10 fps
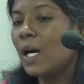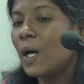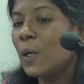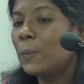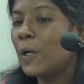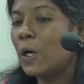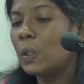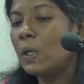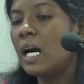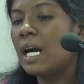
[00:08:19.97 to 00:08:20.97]

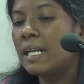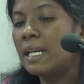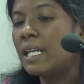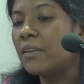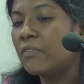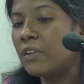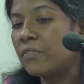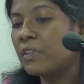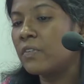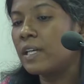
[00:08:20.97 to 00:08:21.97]
above
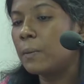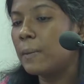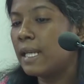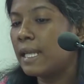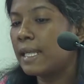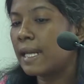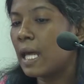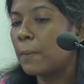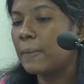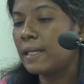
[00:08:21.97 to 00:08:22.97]
155 mg
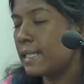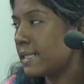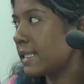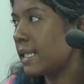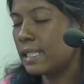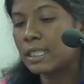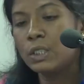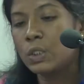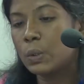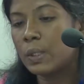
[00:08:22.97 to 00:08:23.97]
per
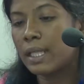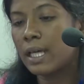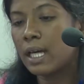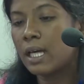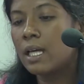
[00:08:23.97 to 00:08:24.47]
deciliter urea.